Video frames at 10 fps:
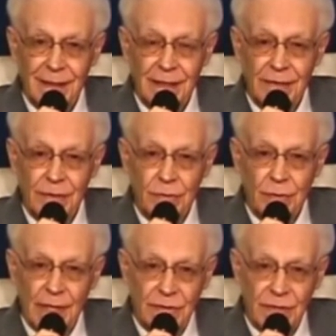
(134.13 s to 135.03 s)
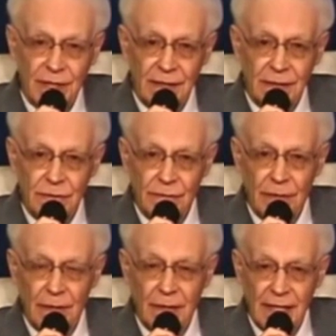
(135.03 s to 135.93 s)
Yet the transcendence of
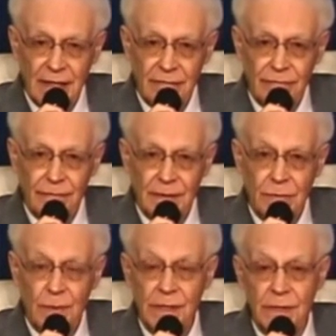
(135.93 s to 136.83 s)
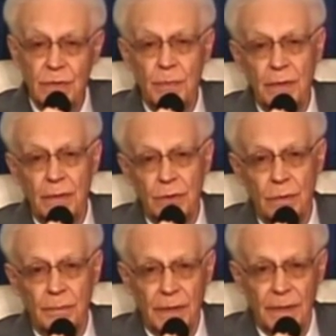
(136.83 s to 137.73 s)
our life is really the
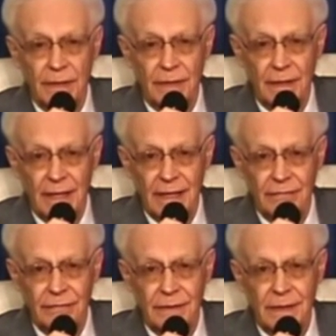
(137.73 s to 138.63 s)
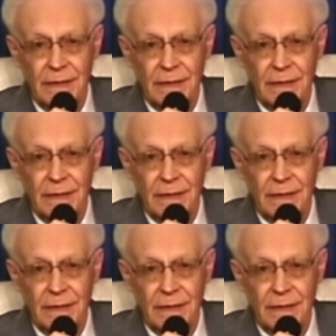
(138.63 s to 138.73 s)
spiritual part of our life.